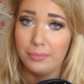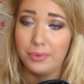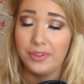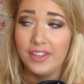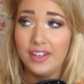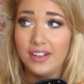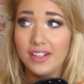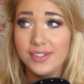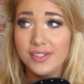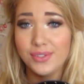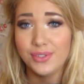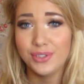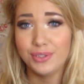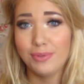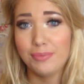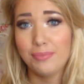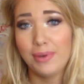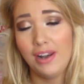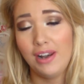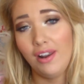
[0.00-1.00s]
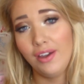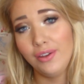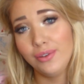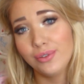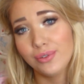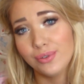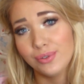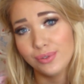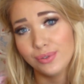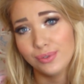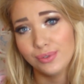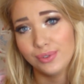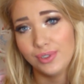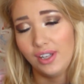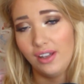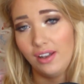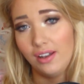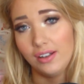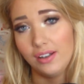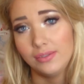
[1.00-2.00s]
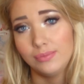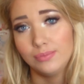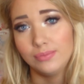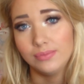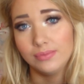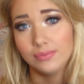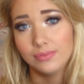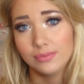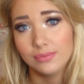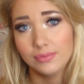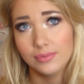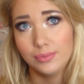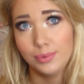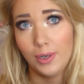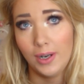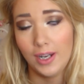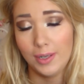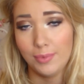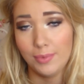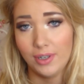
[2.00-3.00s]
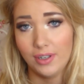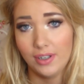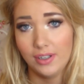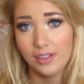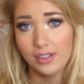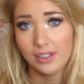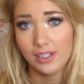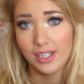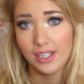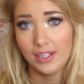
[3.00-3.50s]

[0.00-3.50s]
But then I saw them in my local Primark,